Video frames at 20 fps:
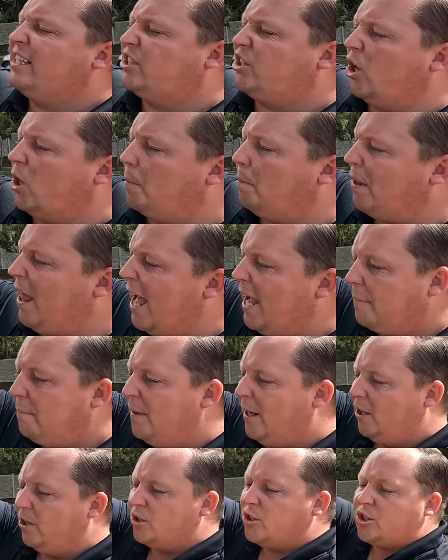These are black
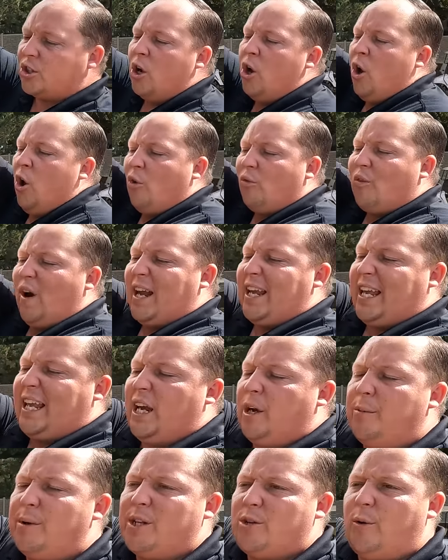mirrors. Right
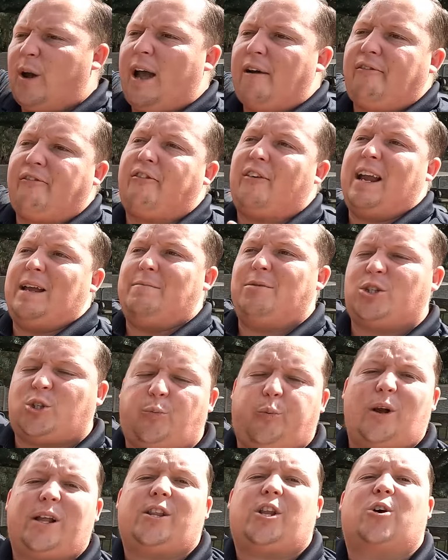here, we do have
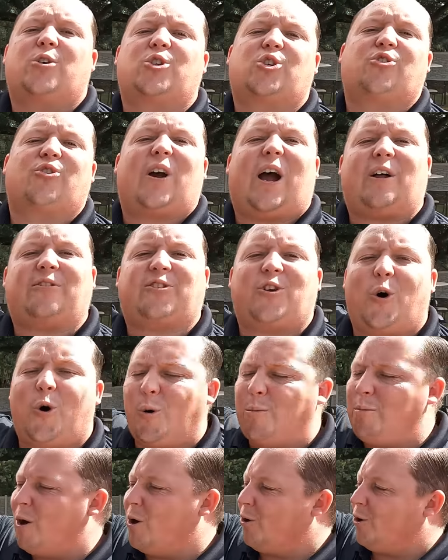frameless windows throughout the
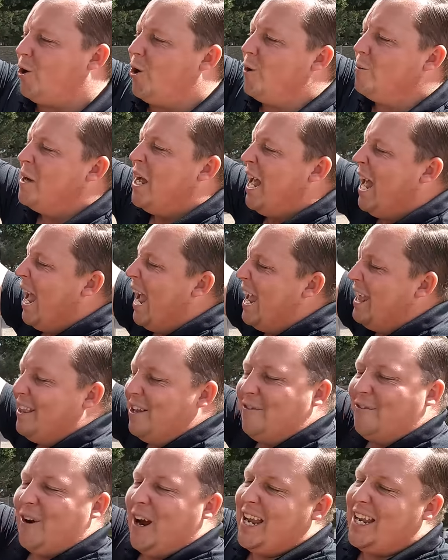whole motorhome. And
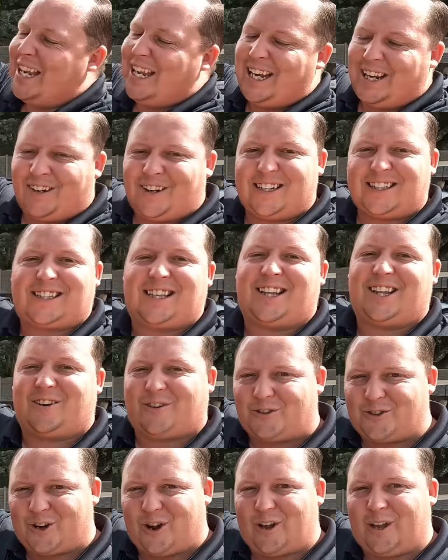then right here is a
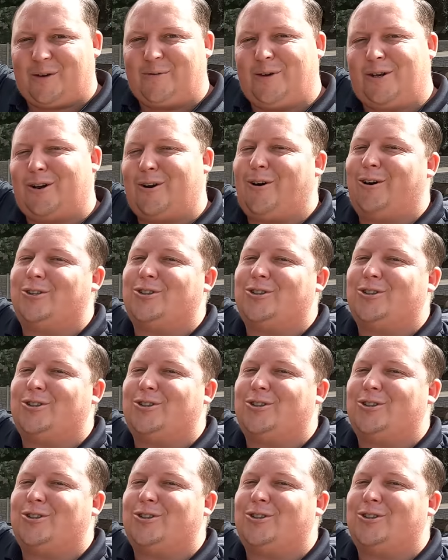little doggy window.